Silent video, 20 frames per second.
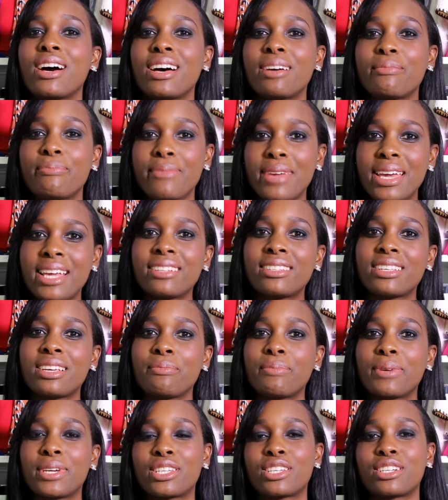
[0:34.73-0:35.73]

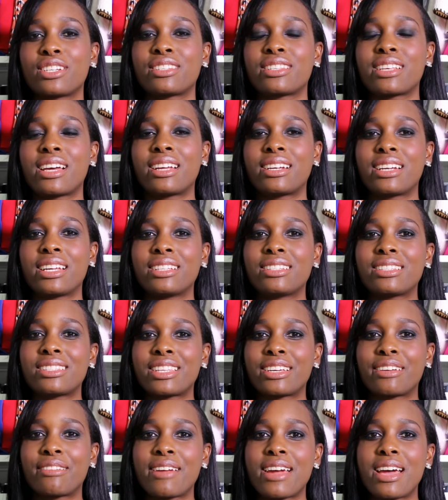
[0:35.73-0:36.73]
amazing pictures on
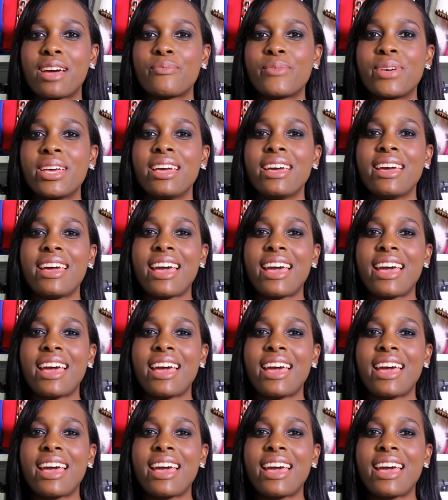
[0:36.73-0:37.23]
Instagram,